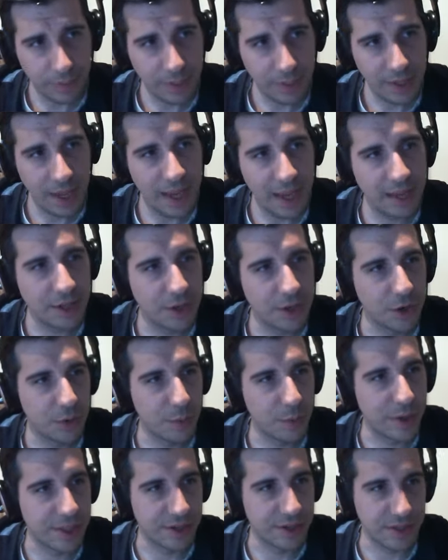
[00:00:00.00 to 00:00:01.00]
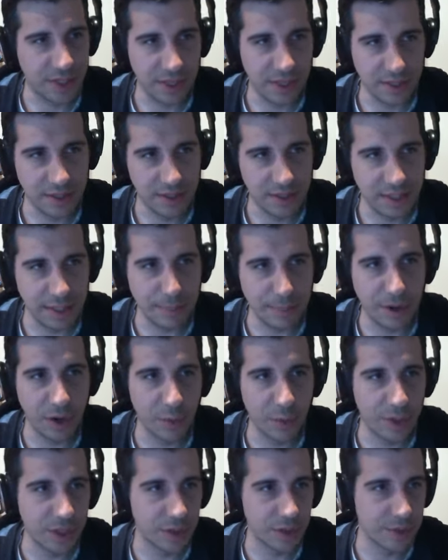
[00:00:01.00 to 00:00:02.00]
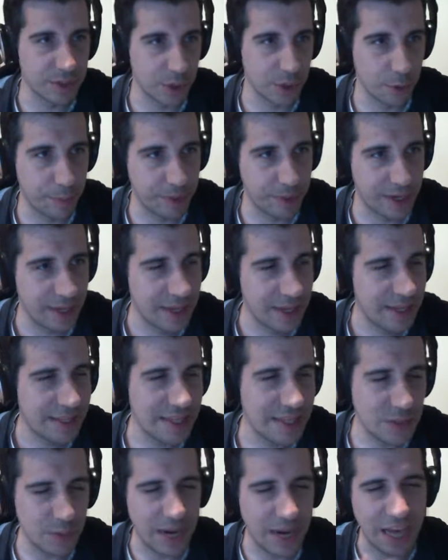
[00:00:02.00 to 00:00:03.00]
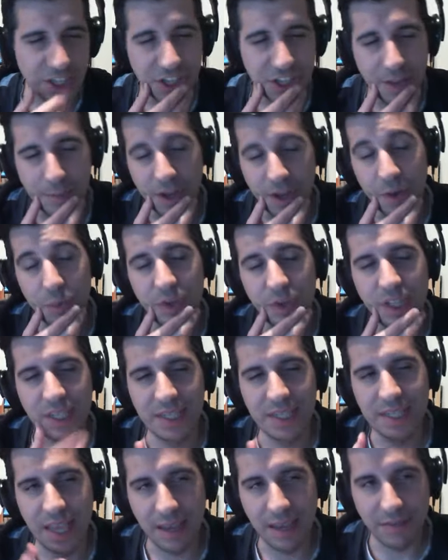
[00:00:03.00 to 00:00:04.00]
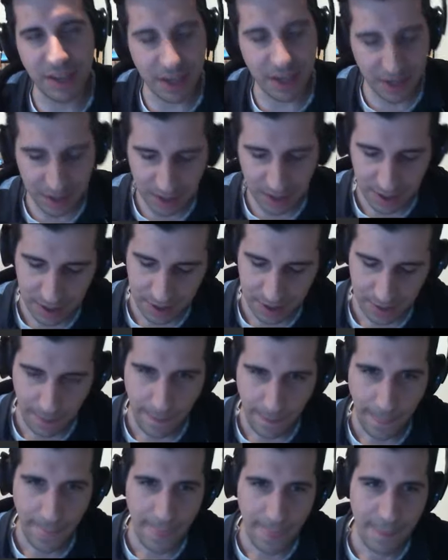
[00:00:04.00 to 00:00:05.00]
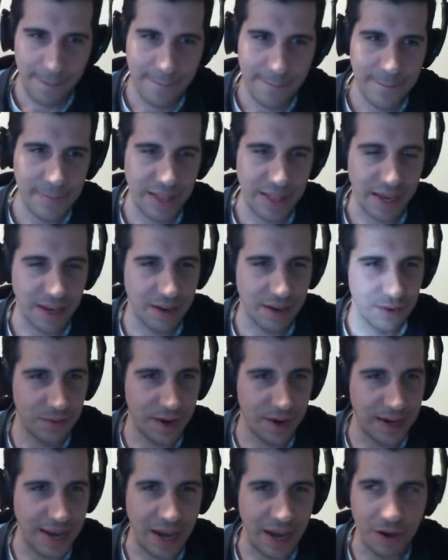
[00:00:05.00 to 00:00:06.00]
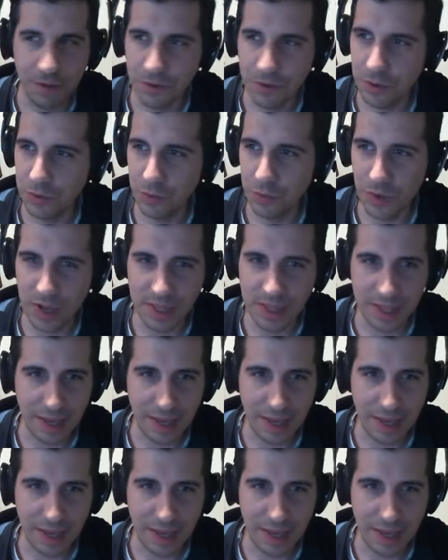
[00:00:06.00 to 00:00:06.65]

and you know, whether the debug window was open. This one actually I'm not really saving. Like right now, if you run the